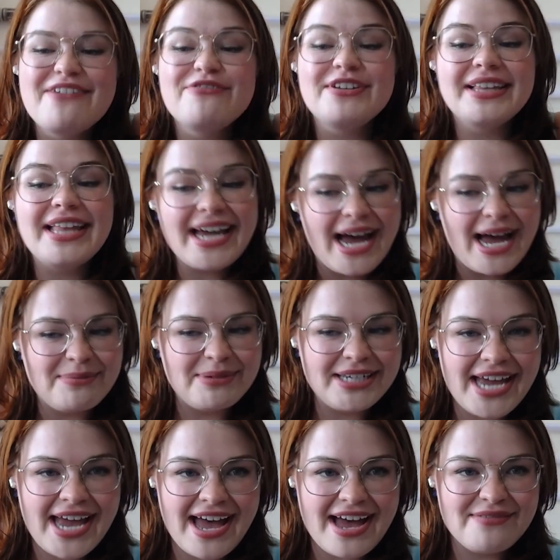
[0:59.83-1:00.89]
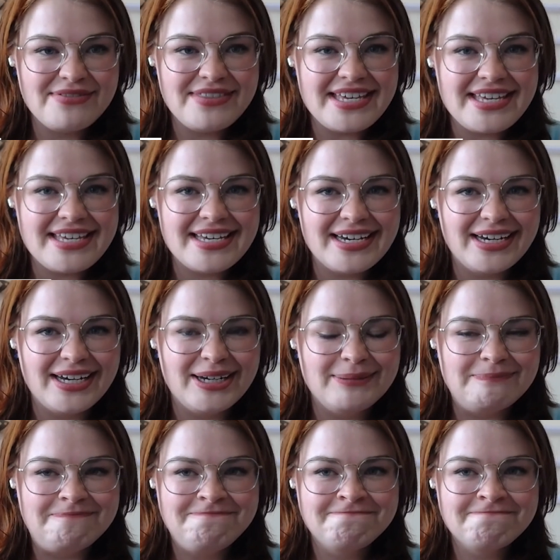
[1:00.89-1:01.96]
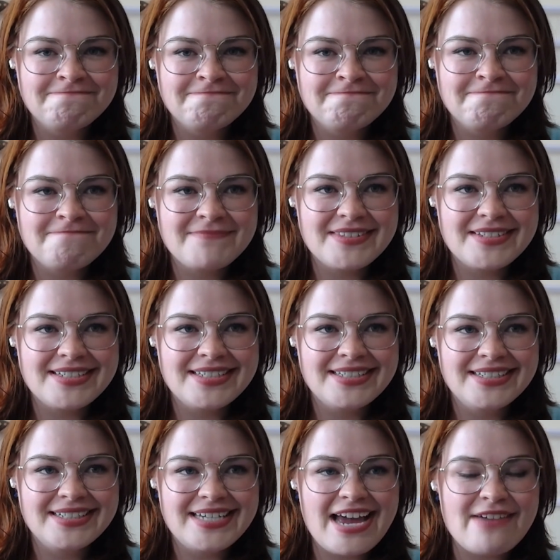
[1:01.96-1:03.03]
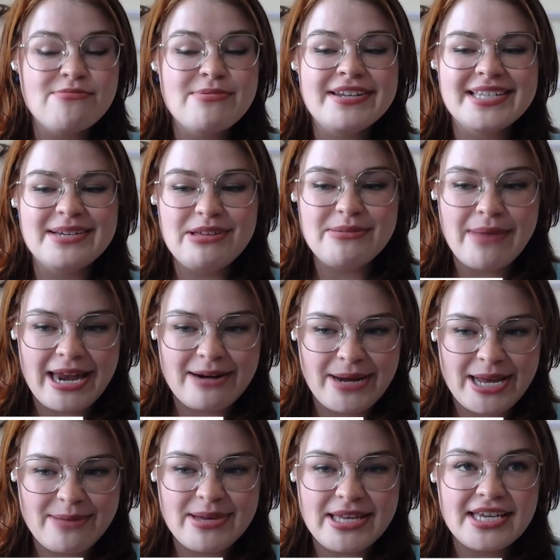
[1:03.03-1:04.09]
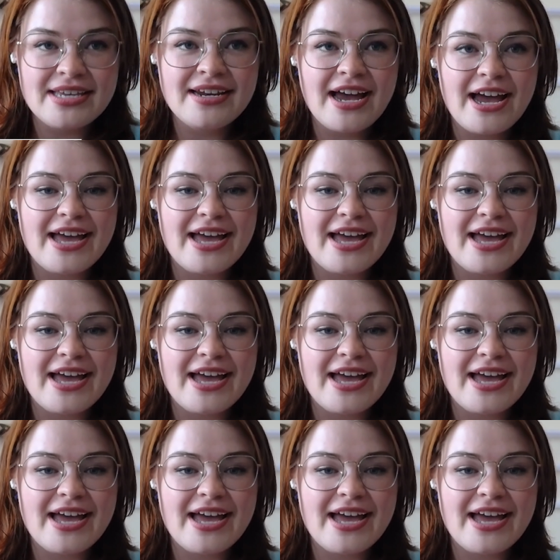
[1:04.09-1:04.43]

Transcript: I feel like I'm gonna have the um. Everybody's gonna be mad at my opinion.